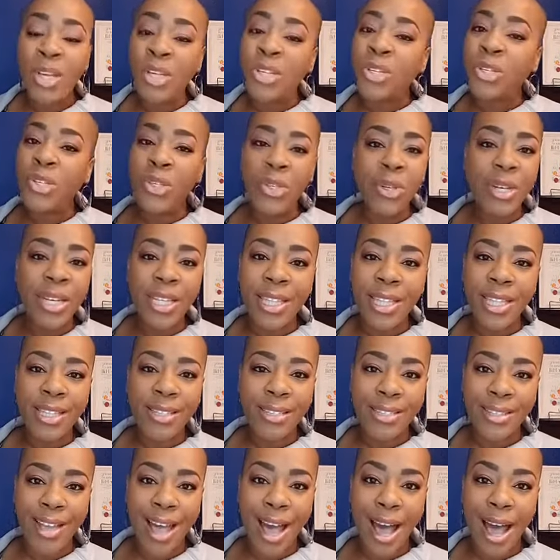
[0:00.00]
during
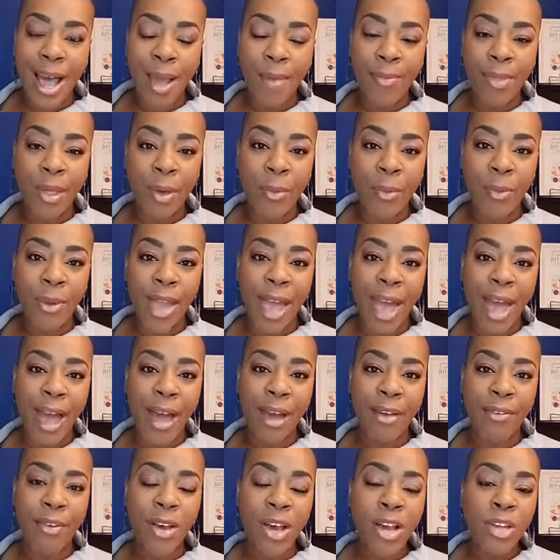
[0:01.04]
this time that we
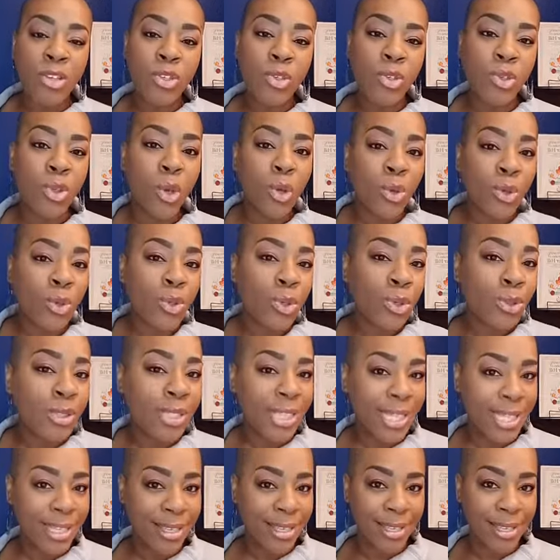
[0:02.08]
have social
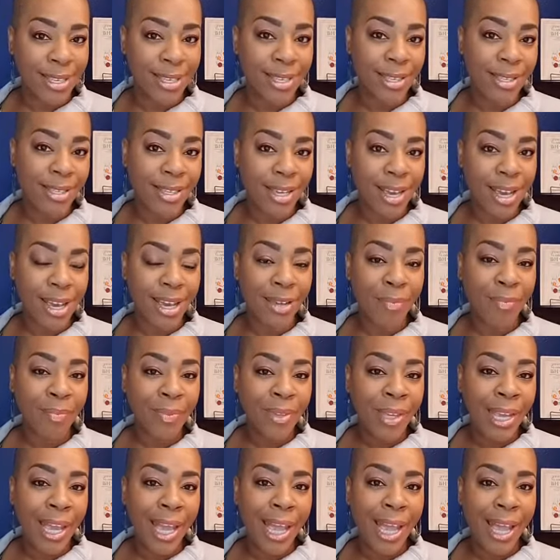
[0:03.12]
distancing
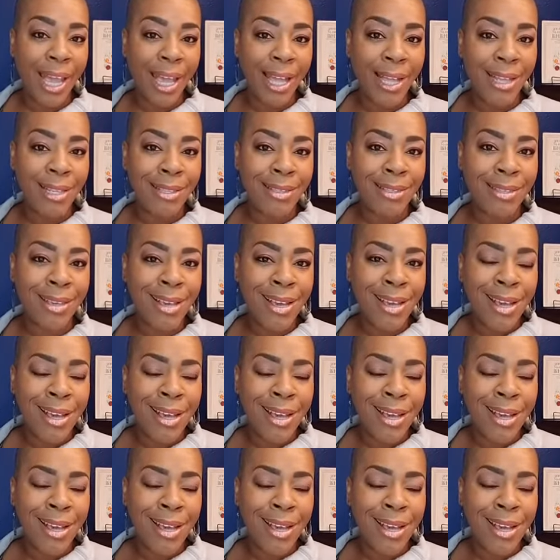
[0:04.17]
and